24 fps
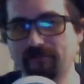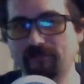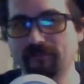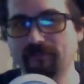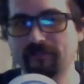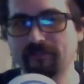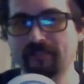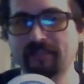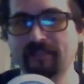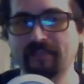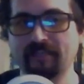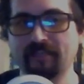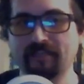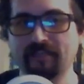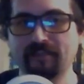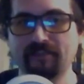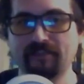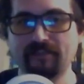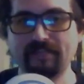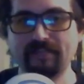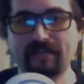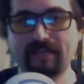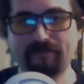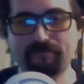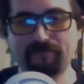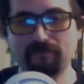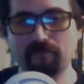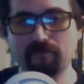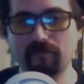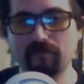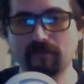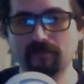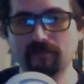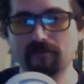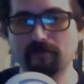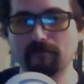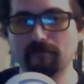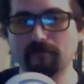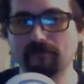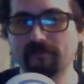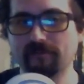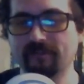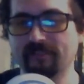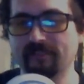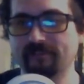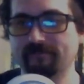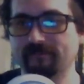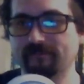If you're not familiar with
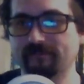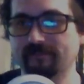it,